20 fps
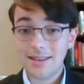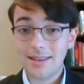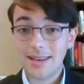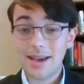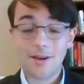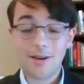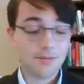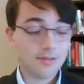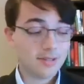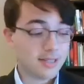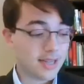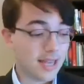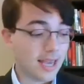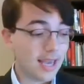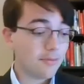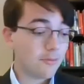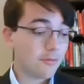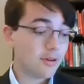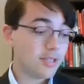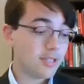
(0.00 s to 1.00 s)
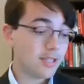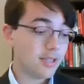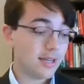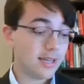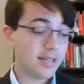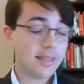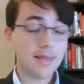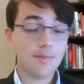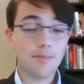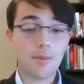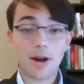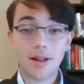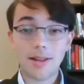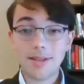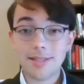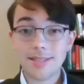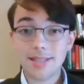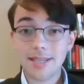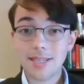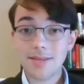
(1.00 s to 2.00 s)
Now, today I'm going to look at the
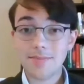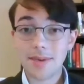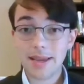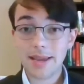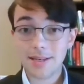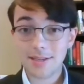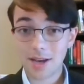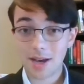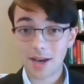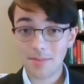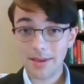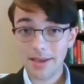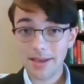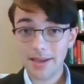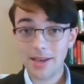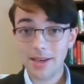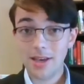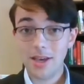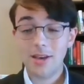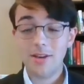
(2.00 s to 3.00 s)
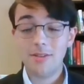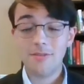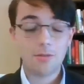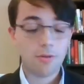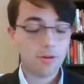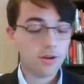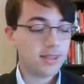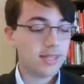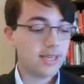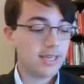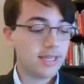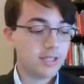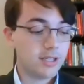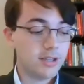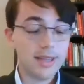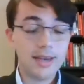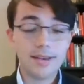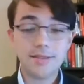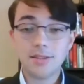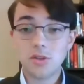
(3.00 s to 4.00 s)
policy debate topic for the
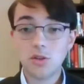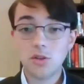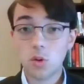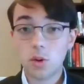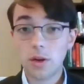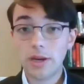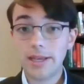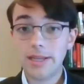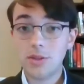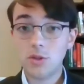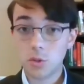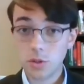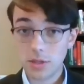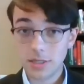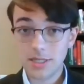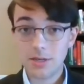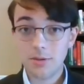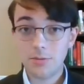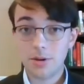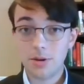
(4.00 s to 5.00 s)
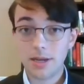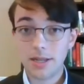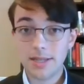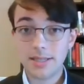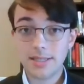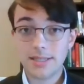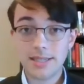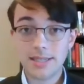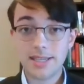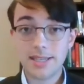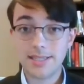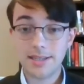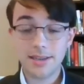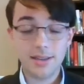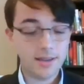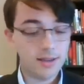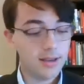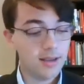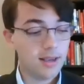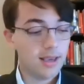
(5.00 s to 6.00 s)
2020-21
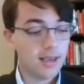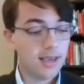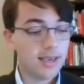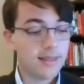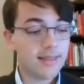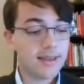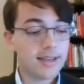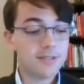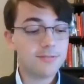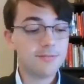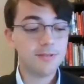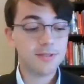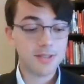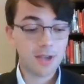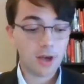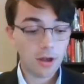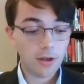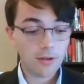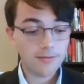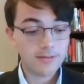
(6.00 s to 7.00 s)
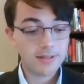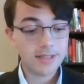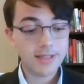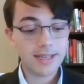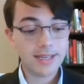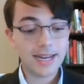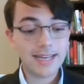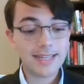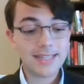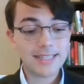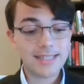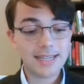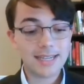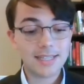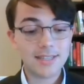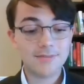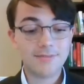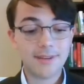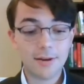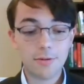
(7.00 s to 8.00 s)
season, and that is resolved: the United
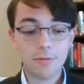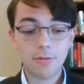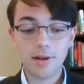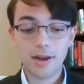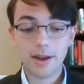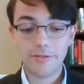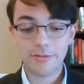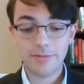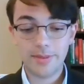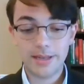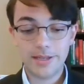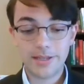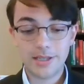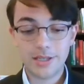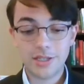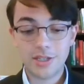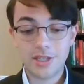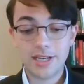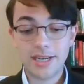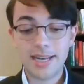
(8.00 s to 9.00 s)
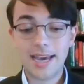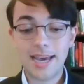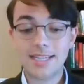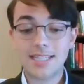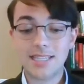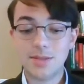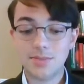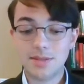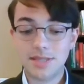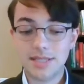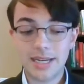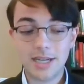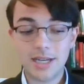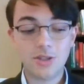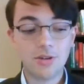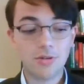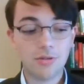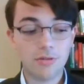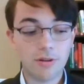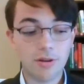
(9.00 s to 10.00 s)
States federal government should enact
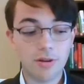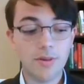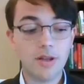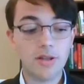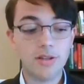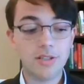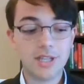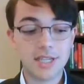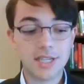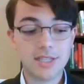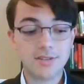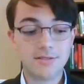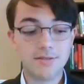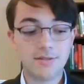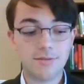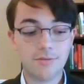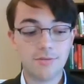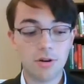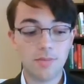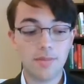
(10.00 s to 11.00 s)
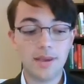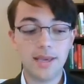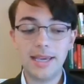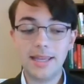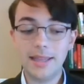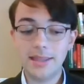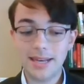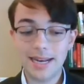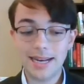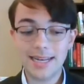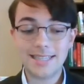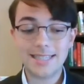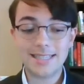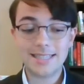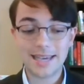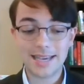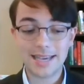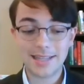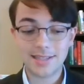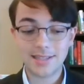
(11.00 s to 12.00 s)
substantial criminal justice reform in the United
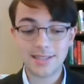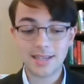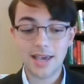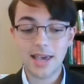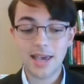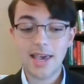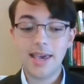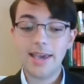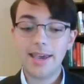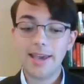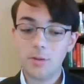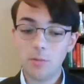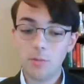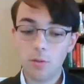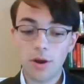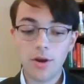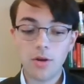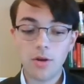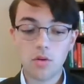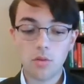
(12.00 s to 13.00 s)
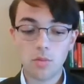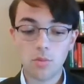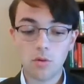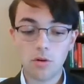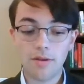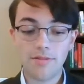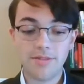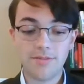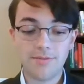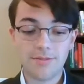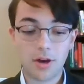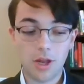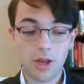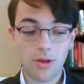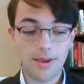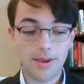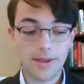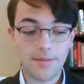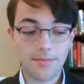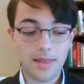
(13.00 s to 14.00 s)
States in one or more of the
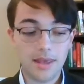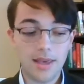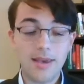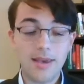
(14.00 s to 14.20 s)
following: